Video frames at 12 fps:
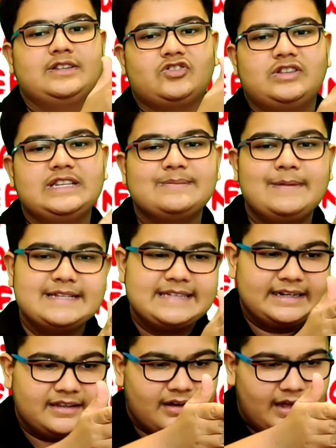So this means
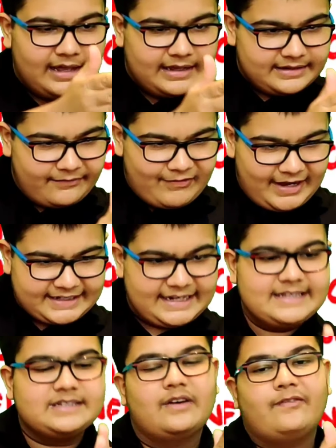that the
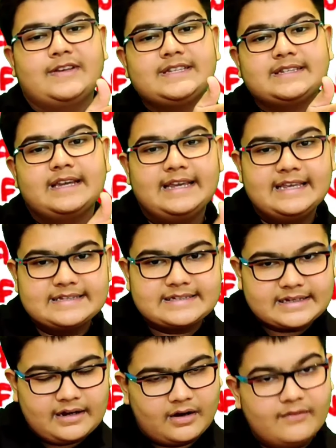reflecting surface
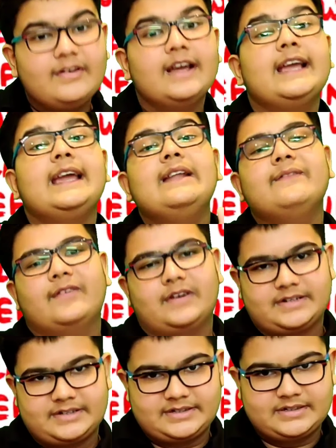is curved
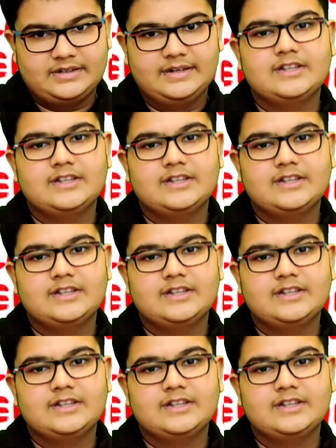inwards.